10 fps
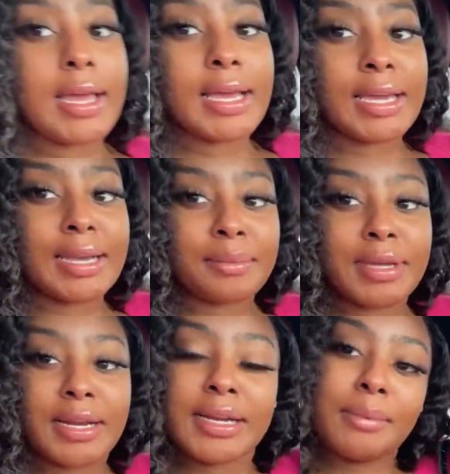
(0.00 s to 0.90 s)
And I'm
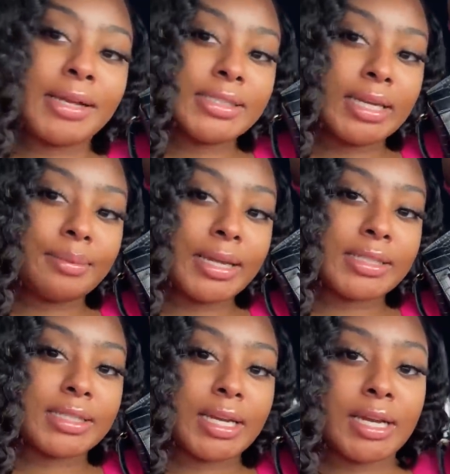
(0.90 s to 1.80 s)
carrying my teddy
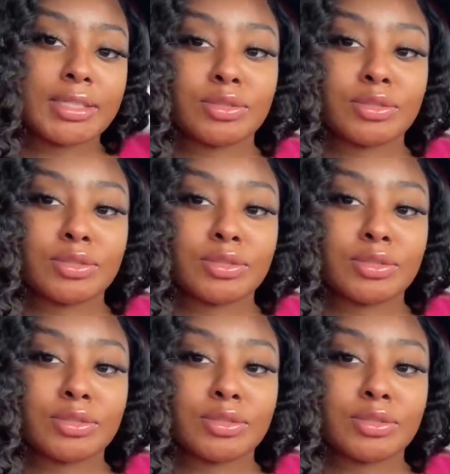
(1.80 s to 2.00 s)
Blake today.